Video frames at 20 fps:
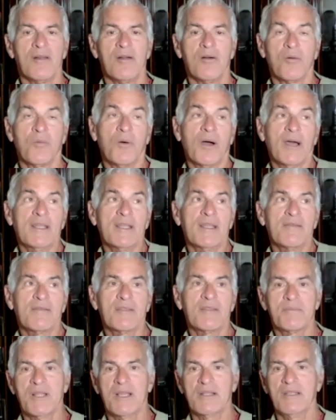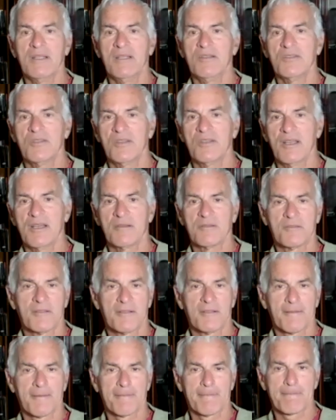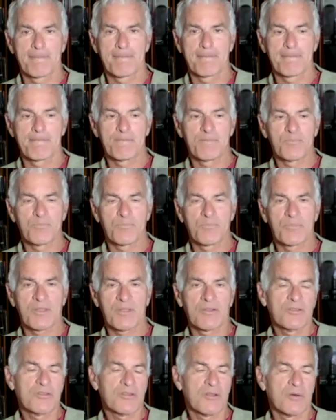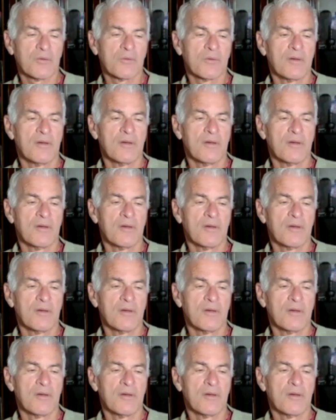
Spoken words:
Why give them that easy out? So